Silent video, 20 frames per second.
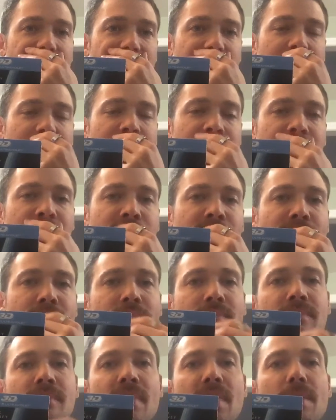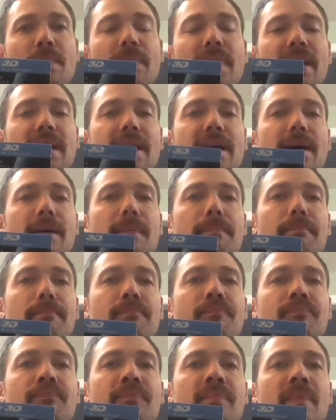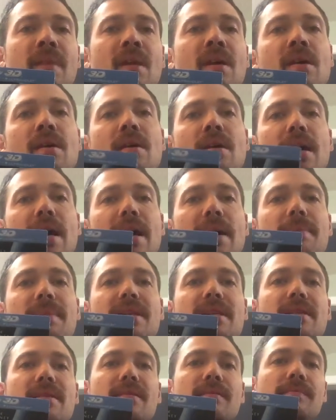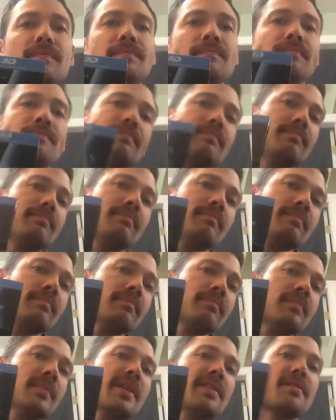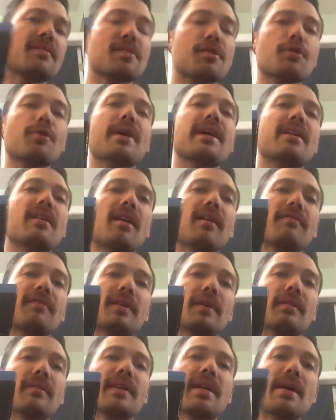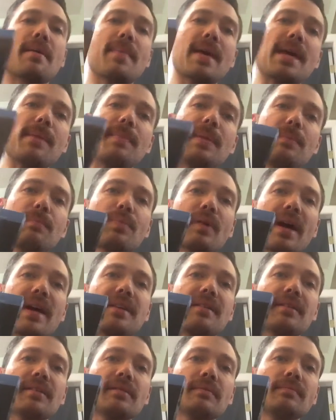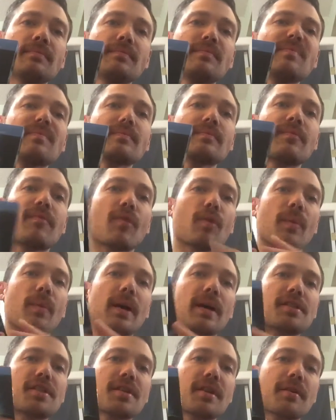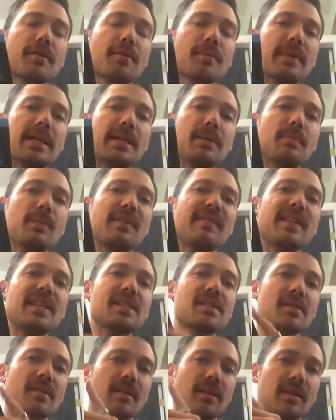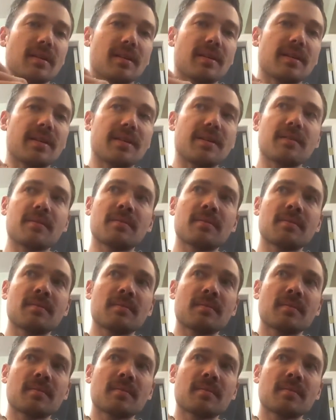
deal. But I mean, there's a trade-off though. It may be brighter for watching your 3D movies on